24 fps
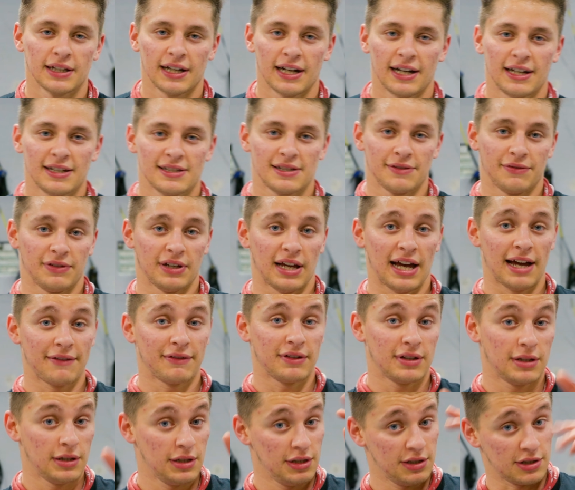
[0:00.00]
guys. If you
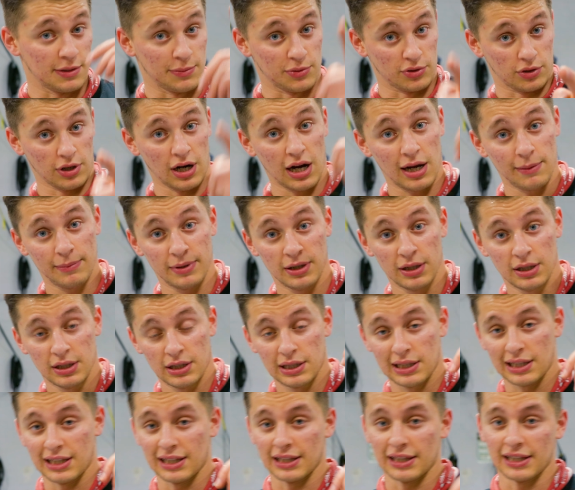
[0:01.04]
haven't, subscribe,
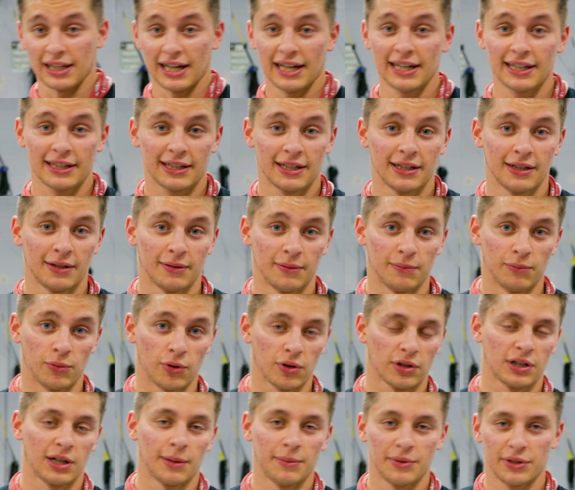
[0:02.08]
like,
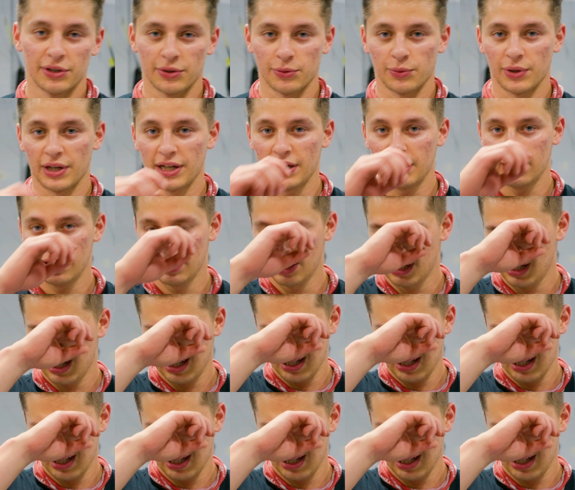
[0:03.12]
more coming your way.